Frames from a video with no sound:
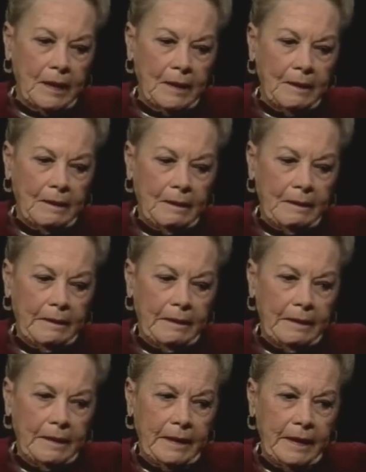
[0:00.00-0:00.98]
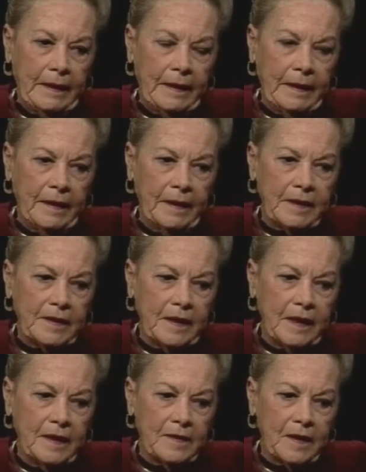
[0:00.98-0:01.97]
uh, it is,
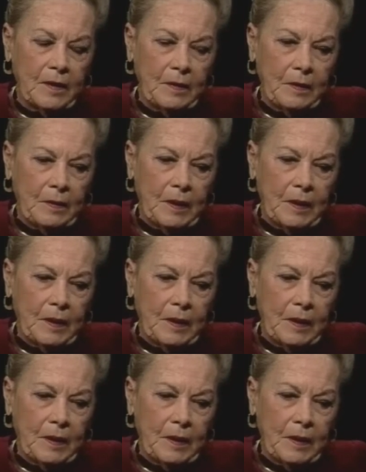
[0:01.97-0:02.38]
it is a,